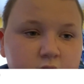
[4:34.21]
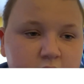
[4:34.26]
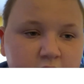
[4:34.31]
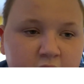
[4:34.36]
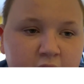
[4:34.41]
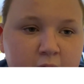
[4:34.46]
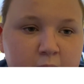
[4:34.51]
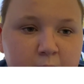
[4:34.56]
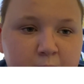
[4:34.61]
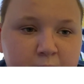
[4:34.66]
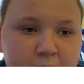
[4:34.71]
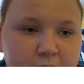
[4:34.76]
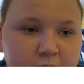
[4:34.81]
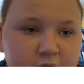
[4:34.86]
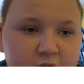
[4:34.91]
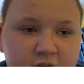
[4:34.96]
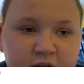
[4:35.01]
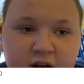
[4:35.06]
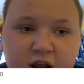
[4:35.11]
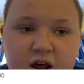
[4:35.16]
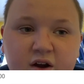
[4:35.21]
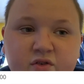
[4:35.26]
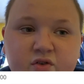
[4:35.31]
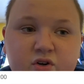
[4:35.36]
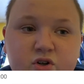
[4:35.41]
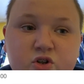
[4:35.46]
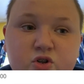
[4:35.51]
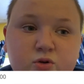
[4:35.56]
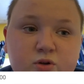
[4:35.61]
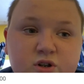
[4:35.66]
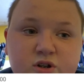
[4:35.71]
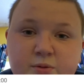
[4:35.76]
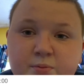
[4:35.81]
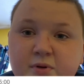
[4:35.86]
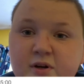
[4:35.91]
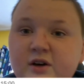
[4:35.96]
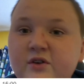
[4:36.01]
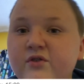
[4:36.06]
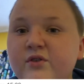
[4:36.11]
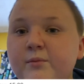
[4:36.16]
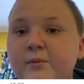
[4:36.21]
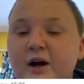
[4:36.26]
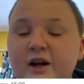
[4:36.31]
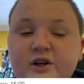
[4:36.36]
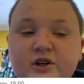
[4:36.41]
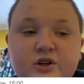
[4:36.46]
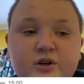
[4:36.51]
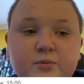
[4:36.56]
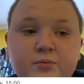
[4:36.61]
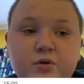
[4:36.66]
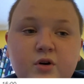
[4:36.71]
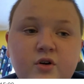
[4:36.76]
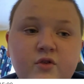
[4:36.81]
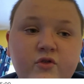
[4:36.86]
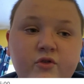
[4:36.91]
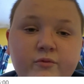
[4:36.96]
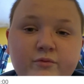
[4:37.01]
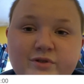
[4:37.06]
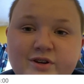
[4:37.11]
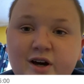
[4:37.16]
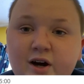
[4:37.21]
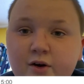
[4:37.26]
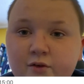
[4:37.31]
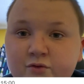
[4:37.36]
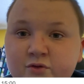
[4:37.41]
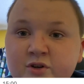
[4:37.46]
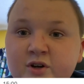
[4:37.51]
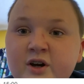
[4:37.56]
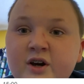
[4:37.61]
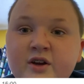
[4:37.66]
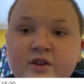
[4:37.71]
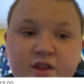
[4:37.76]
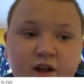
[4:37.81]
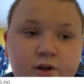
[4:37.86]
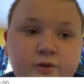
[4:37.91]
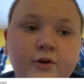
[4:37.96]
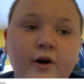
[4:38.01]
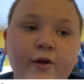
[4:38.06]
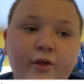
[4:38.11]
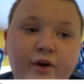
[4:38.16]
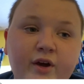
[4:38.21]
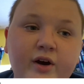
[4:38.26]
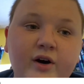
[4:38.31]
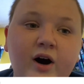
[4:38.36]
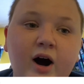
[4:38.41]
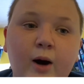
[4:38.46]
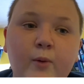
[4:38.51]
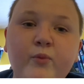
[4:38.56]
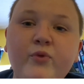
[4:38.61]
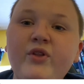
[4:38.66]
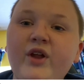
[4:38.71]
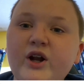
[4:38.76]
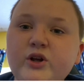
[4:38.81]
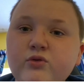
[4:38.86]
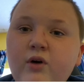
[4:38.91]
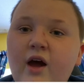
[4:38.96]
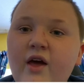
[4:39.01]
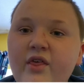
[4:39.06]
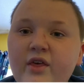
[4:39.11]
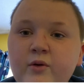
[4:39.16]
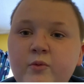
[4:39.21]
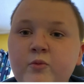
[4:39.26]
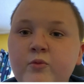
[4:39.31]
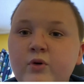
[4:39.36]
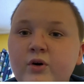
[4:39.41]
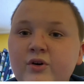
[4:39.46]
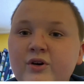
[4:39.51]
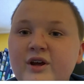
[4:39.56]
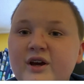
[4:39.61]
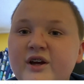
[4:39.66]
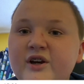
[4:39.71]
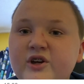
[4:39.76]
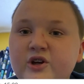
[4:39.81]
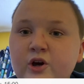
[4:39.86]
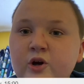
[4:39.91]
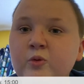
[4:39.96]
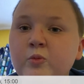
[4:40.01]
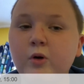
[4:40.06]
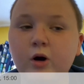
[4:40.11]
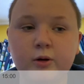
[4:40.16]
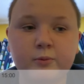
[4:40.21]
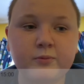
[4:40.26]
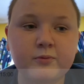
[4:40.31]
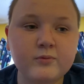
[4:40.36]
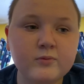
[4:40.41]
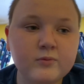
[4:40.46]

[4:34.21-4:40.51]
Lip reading: And everyone just wants to play for the manager and prove themselves. That's what I think will happen. That's why I think we'll nick a 2-1.